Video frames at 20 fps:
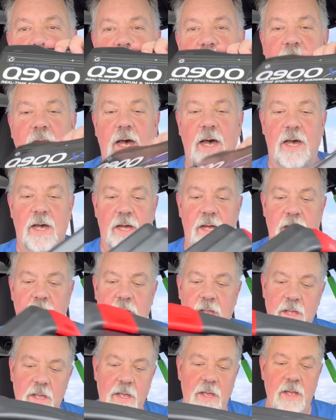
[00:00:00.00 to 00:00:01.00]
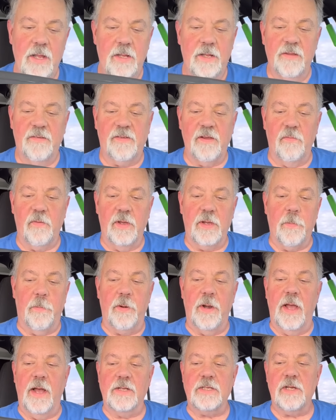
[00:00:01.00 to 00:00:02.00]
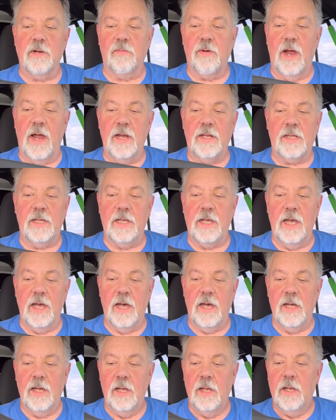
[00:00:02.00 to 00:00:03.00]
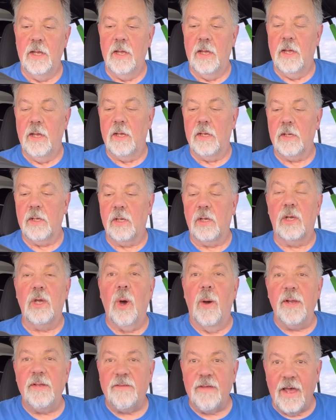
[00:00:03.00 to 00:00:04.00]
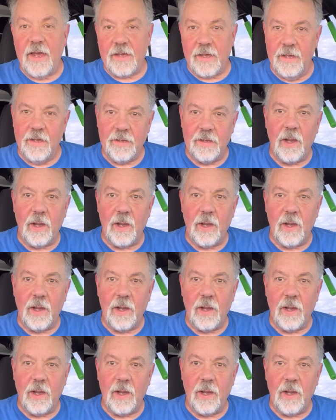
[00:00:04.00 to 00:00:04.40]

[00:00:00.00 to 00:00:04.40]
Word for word: the, uh, let's see if we can pronounce it right. The uh, Goitec.